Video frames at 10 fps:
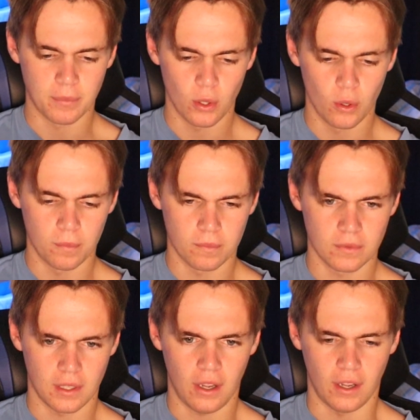Boom.
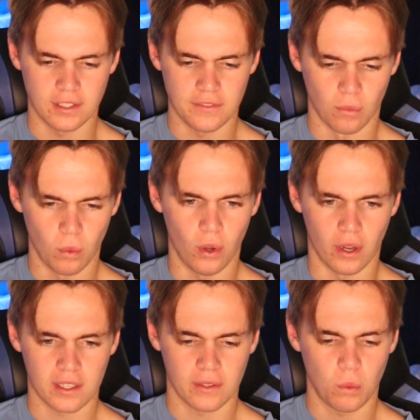Oh, it didn't even
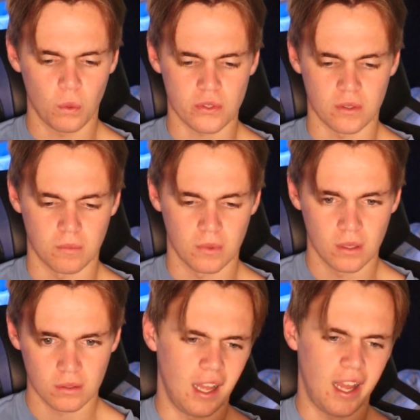work. Awesome.
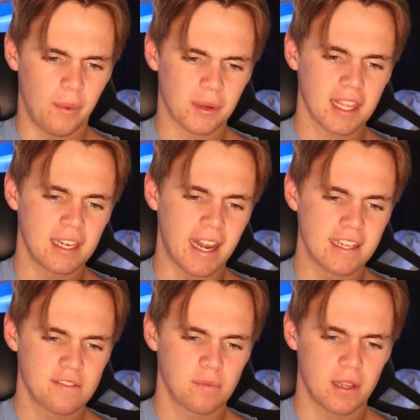Uh, we're going to get an
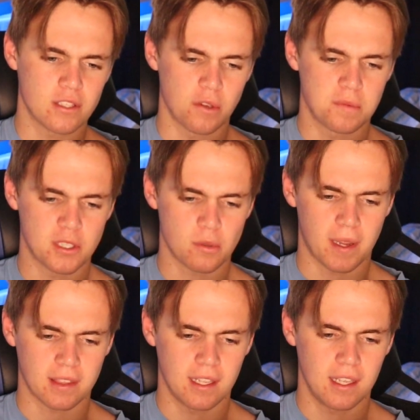87 plus O special
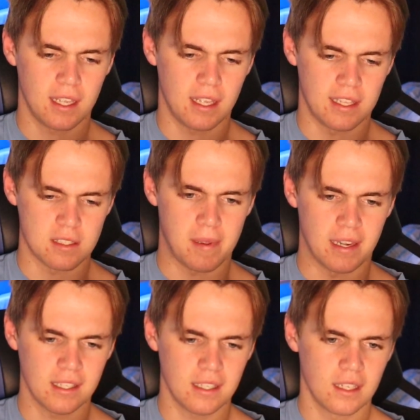back there, and that's
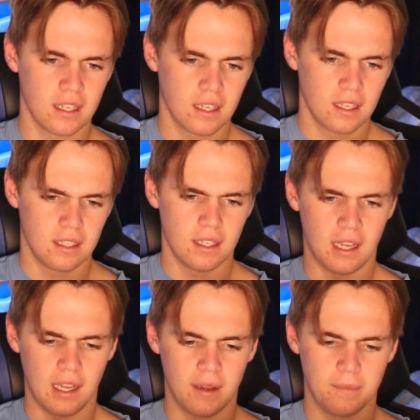about it.
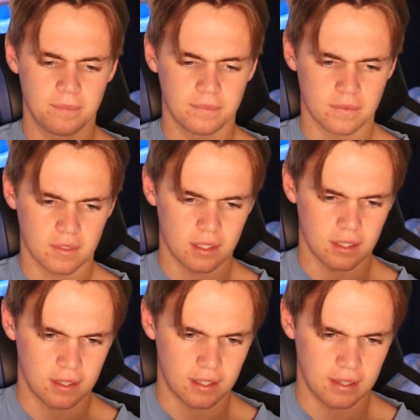Um,
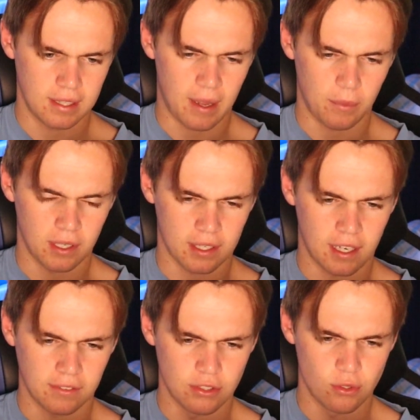that one I
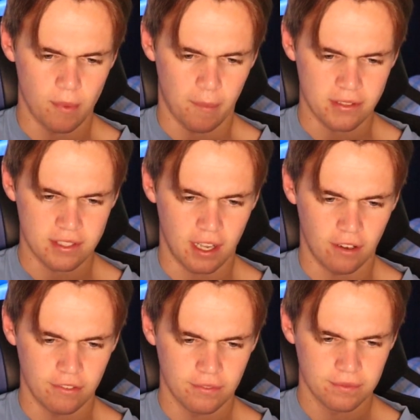can't really do by
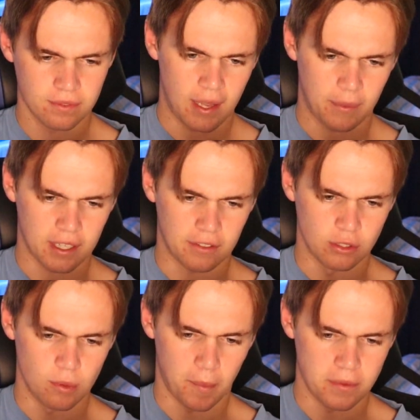myself now I
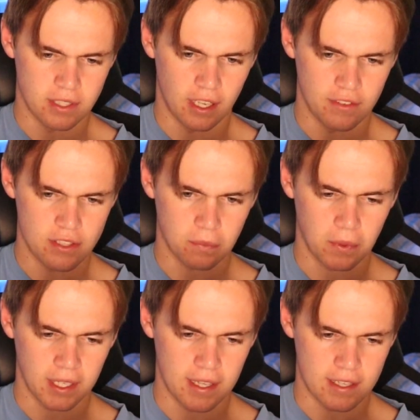going to do by myself. There's
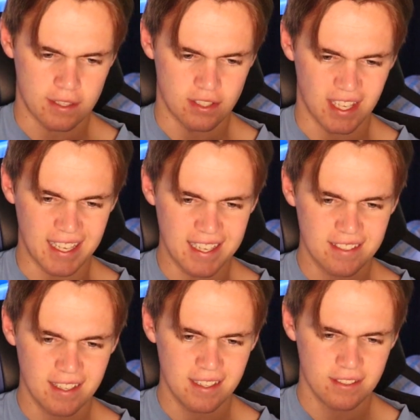one here that says
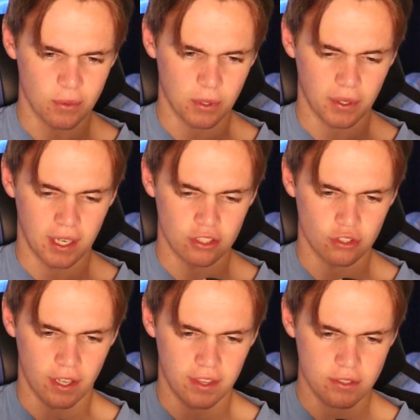easy, so we'll go ahead and
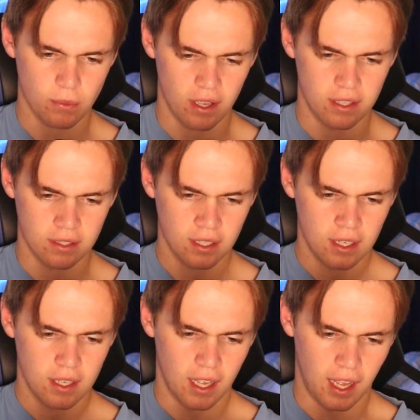try this one.
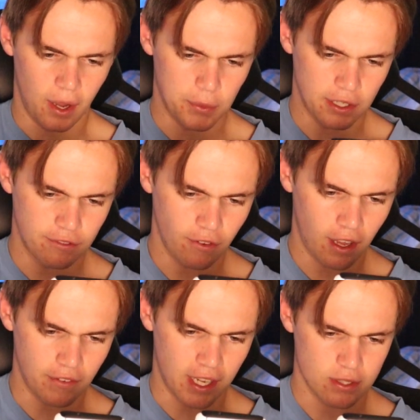Uh, we need
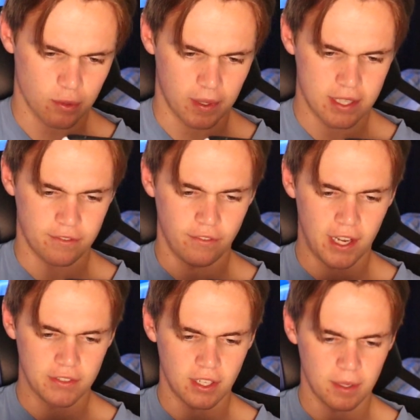five Arsenal players and
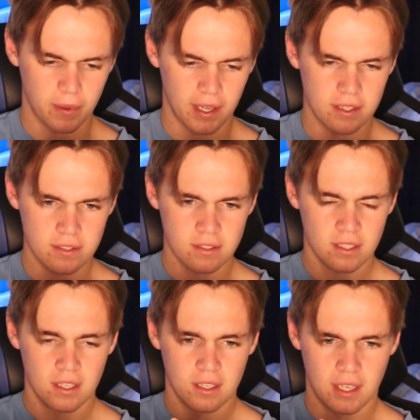five United players,
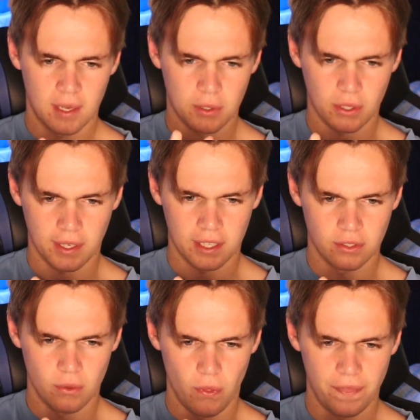and we'll go ahead
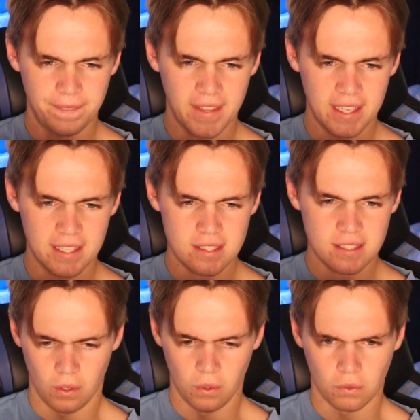and do that.
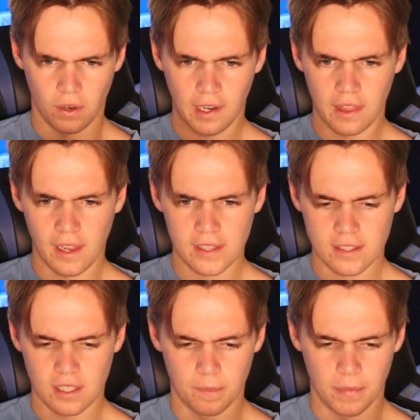Alrighty, that is
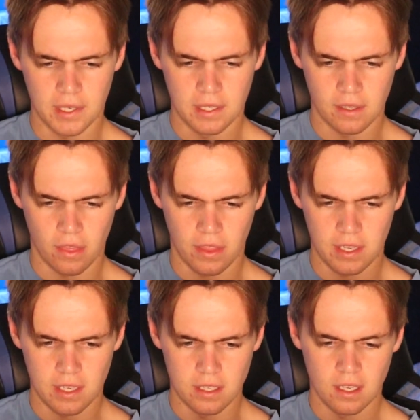going to be
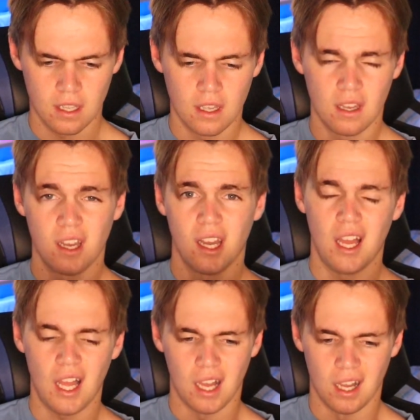the
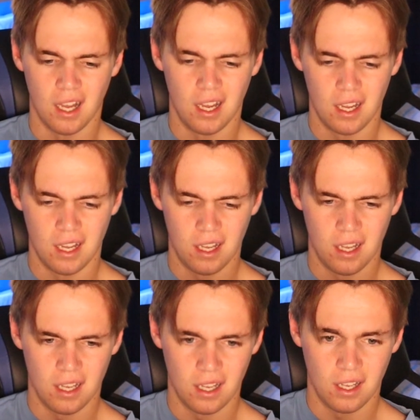
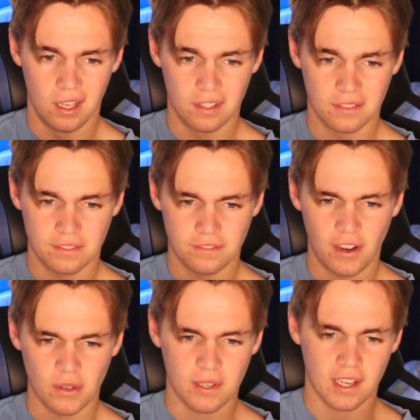uh,
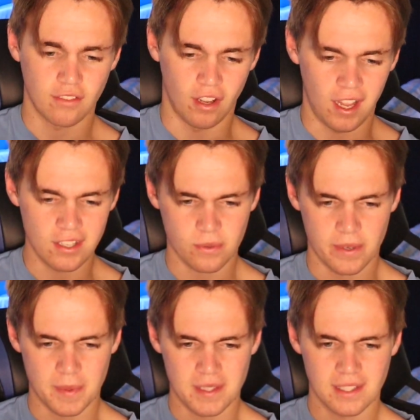final kick for
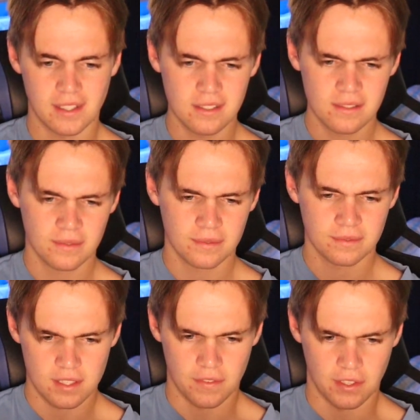Arsenal SBC done.
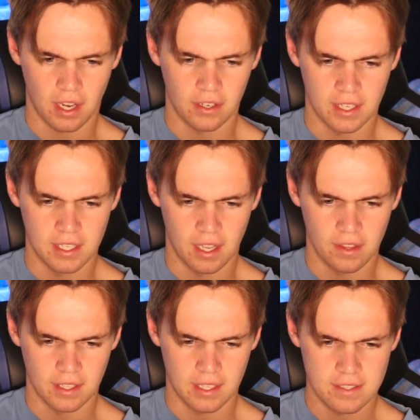So there are any
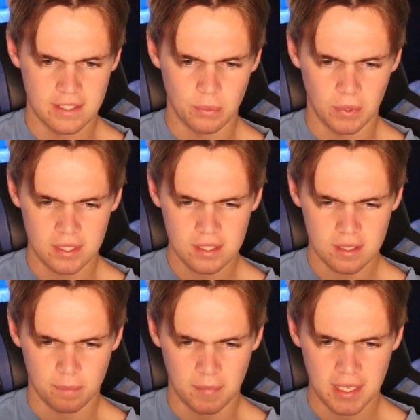other easy
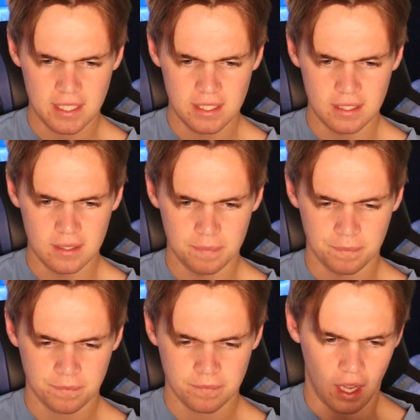ones.
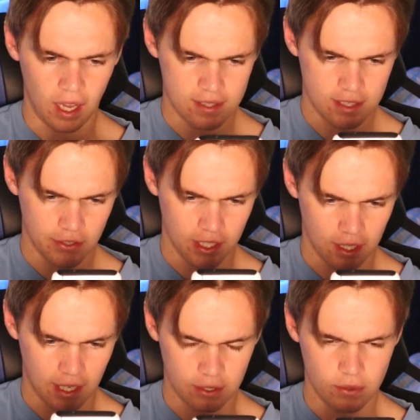Medium. Oh, Serie
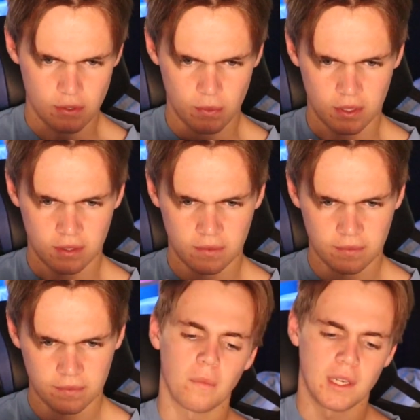I can do this one.
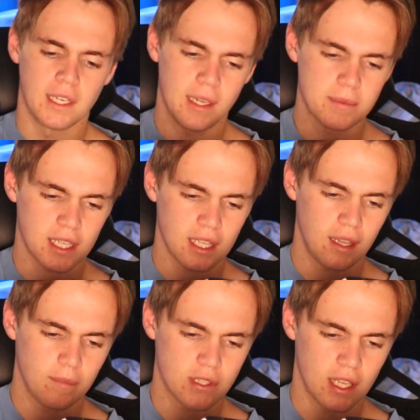We need heaps of
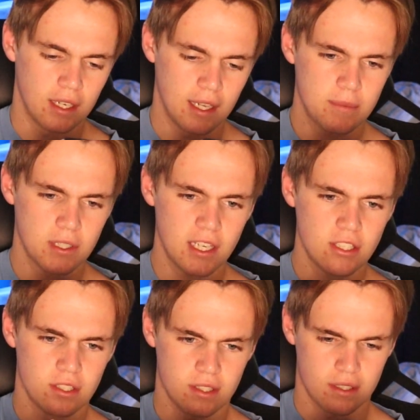clubs and heaps of
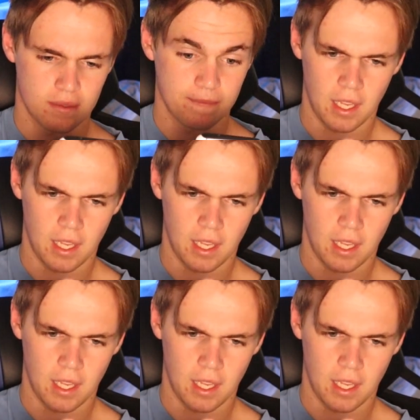nations.